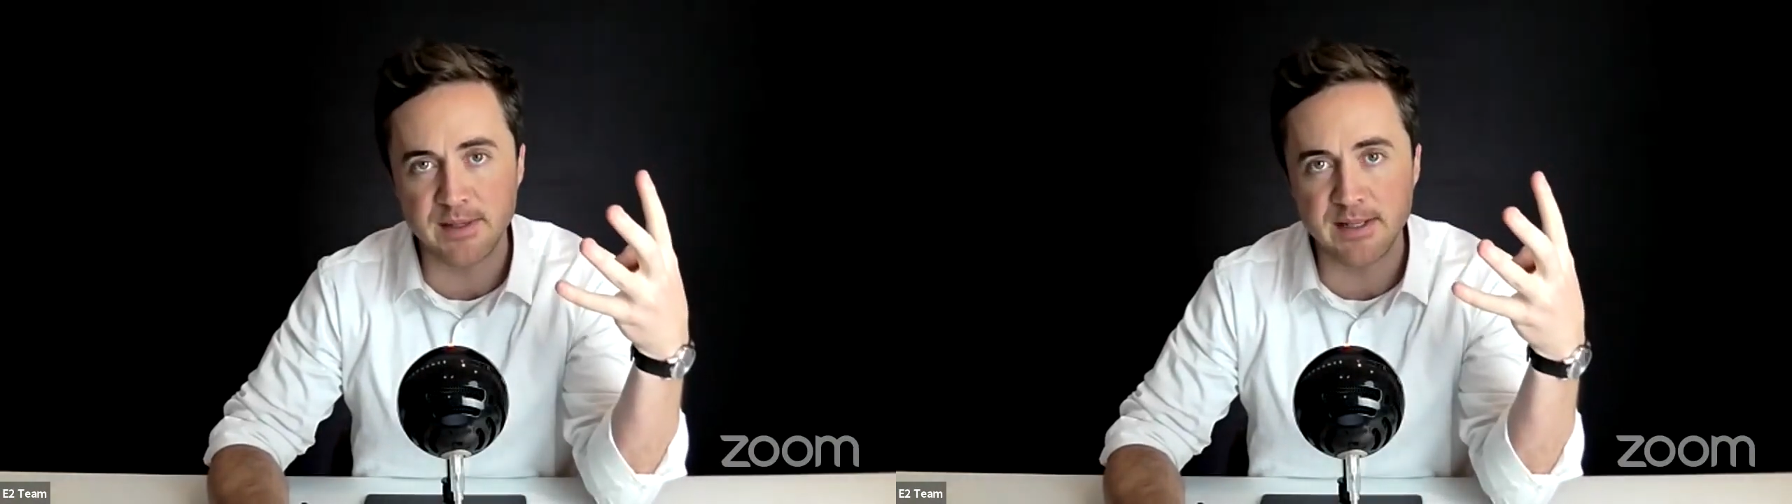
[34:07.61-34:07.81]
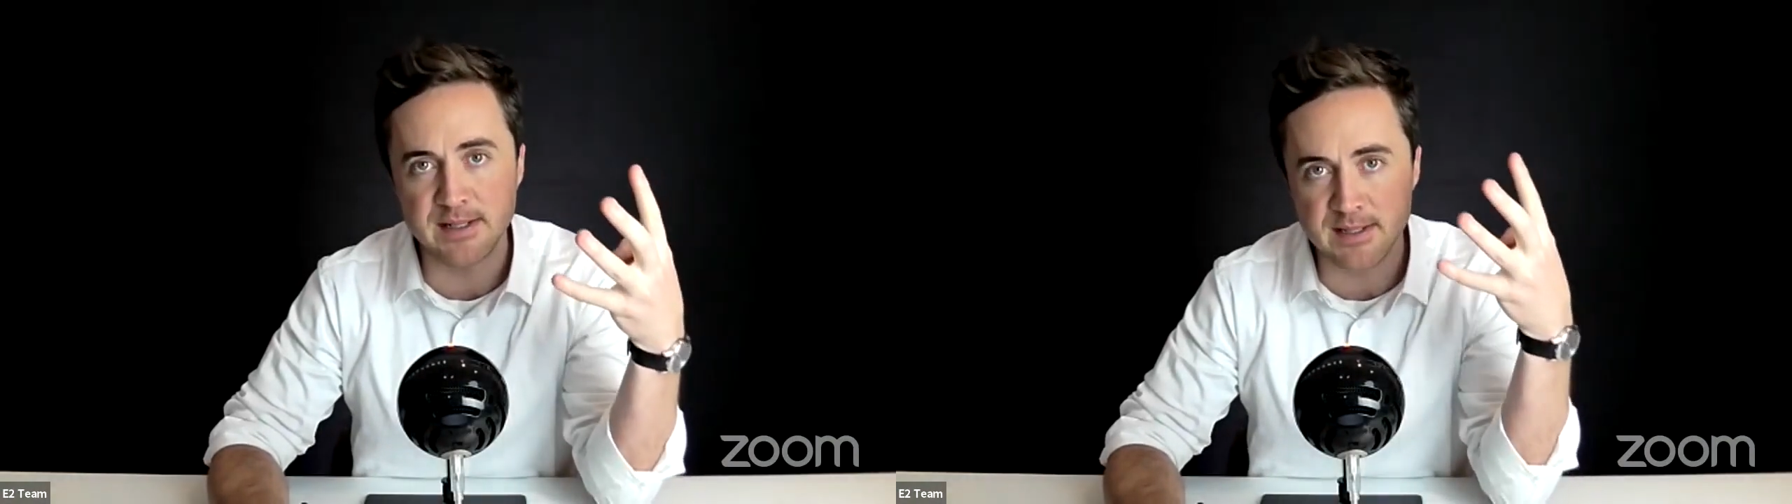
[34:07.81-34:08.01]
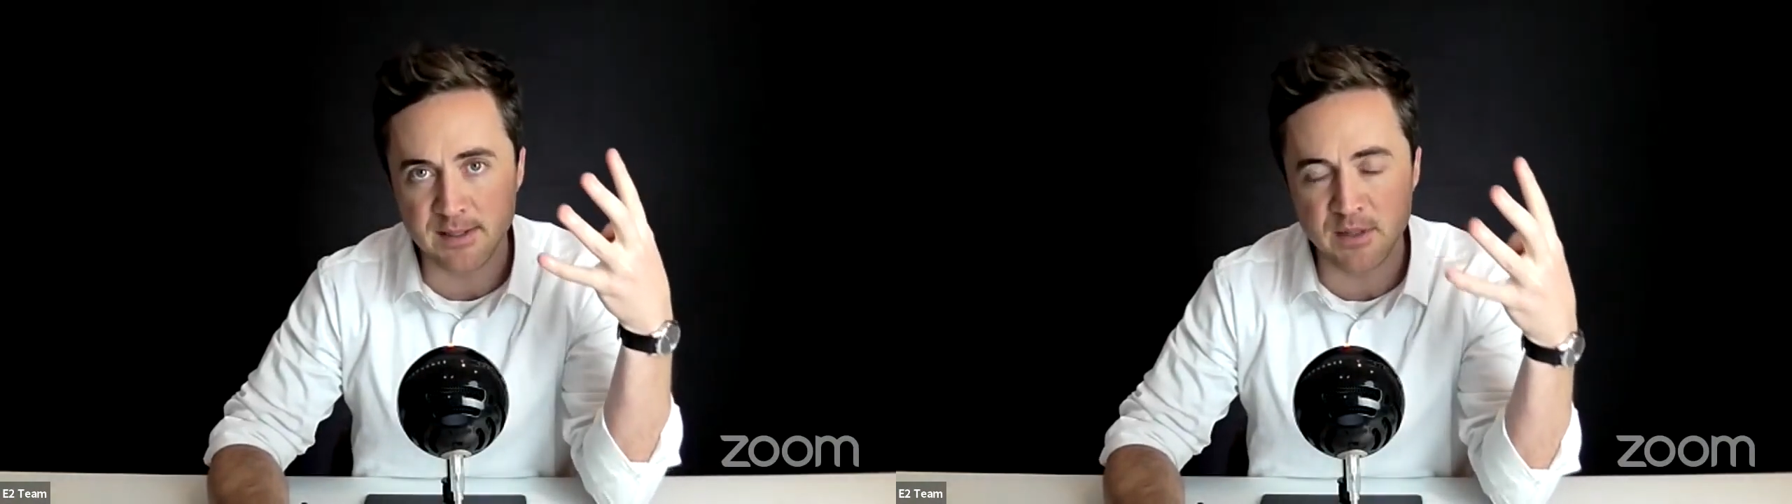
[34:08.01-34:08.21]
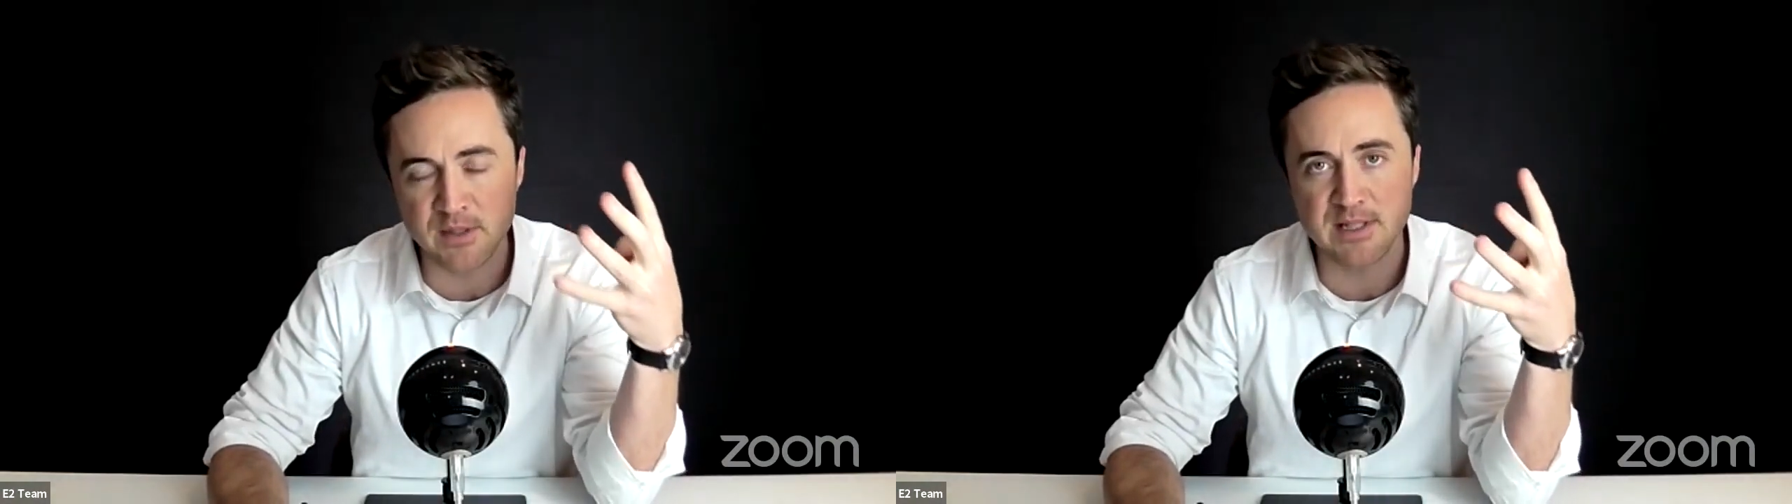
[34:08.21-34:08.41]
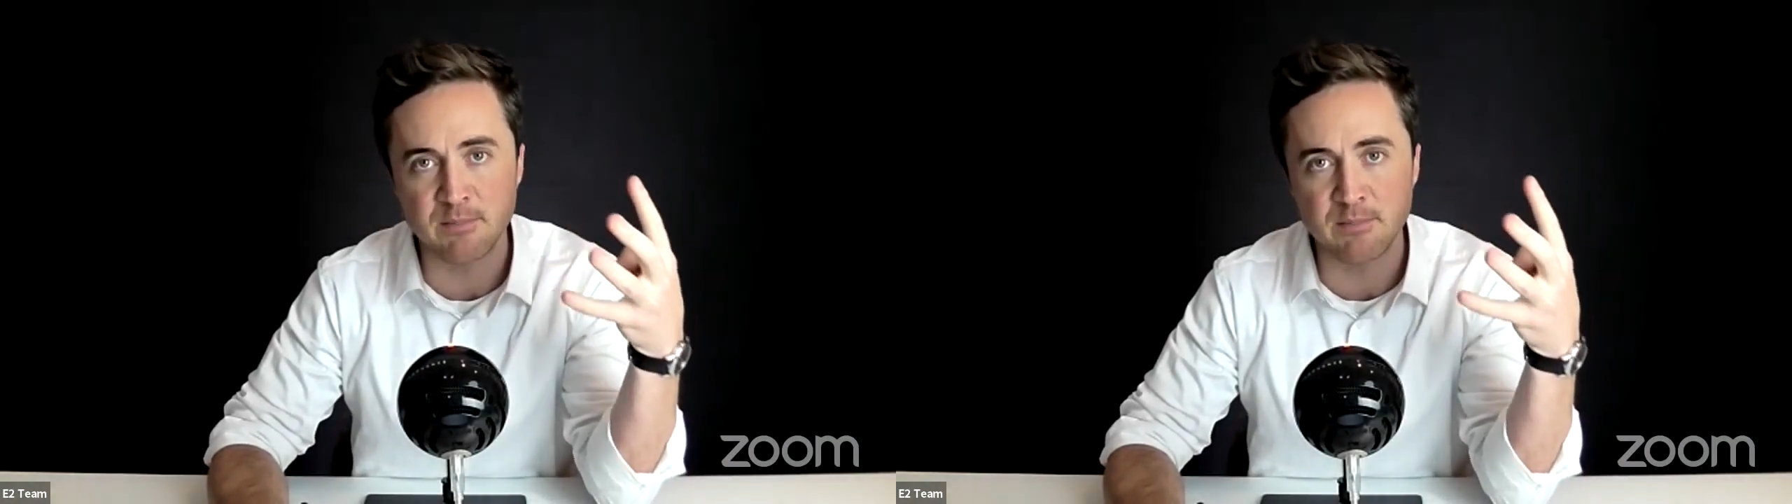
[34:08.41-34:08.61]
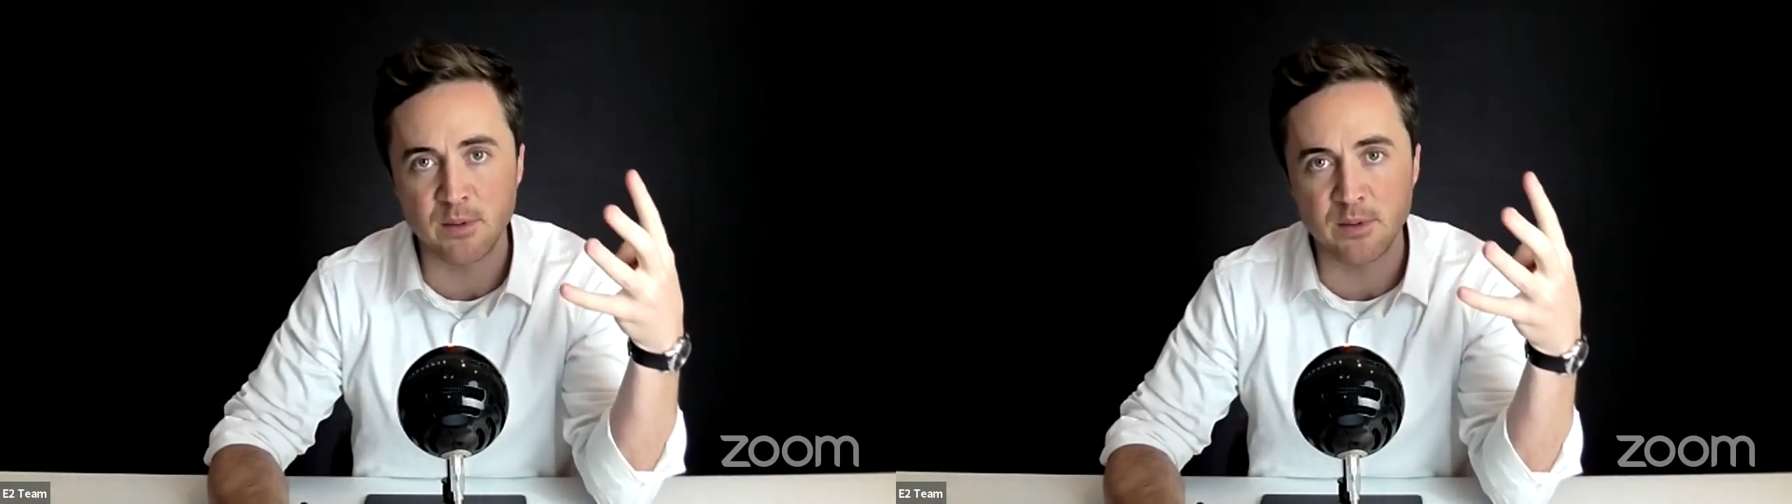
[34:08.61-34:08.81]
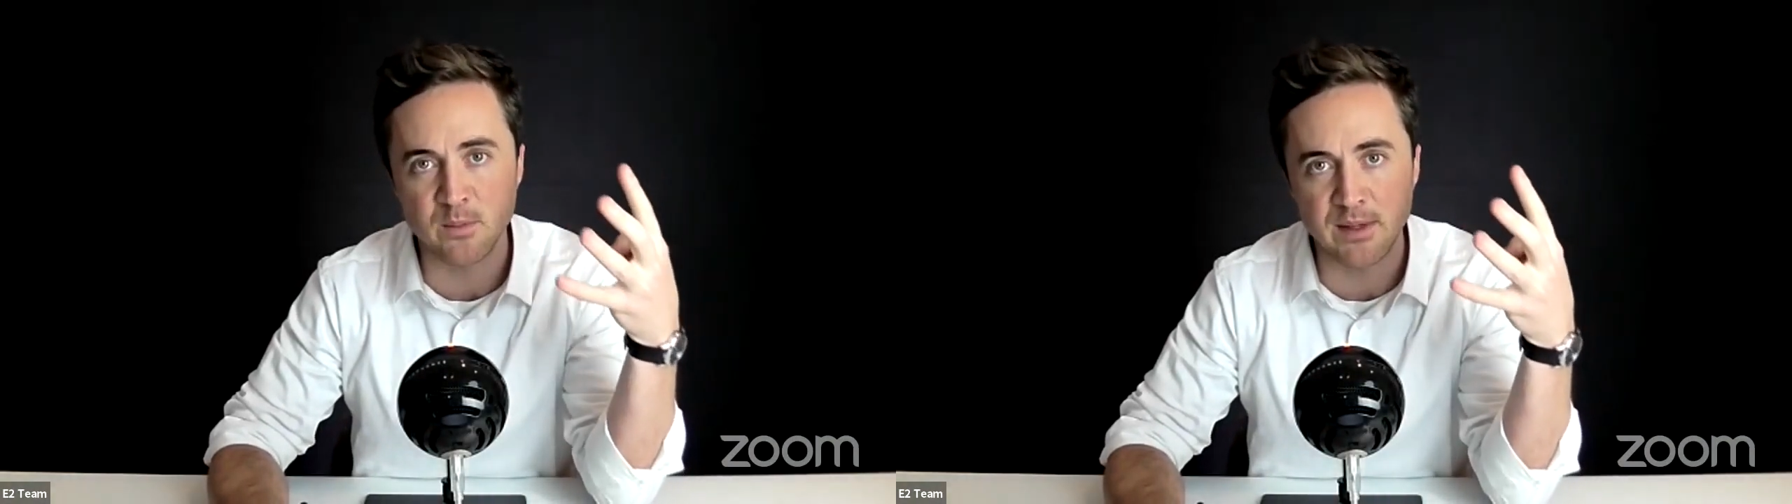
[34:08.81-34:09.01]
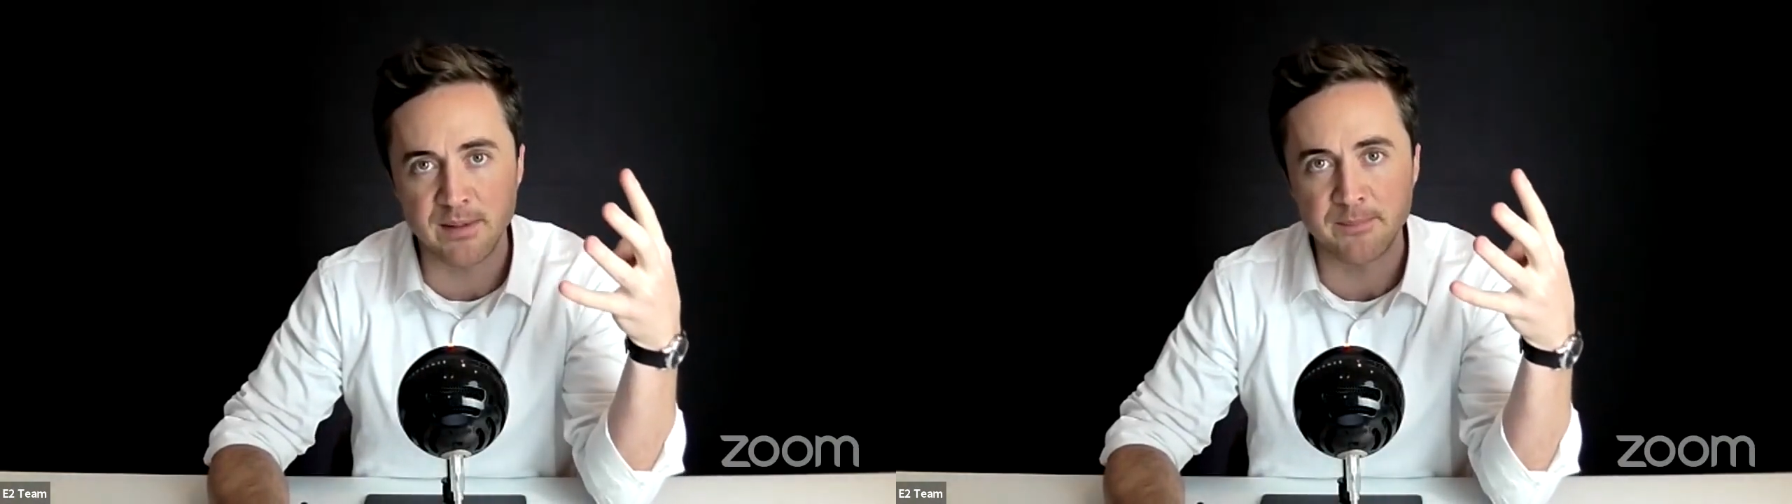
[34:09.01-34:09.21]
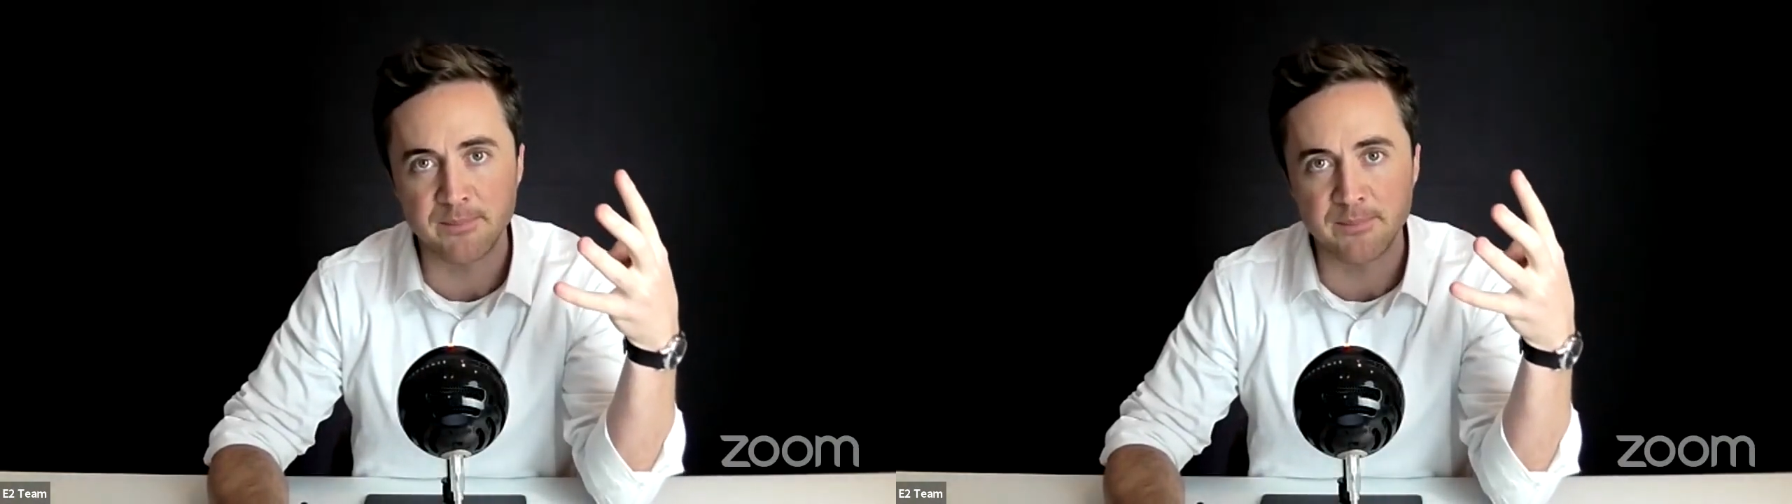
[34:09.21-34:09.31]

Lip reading: is the most important one.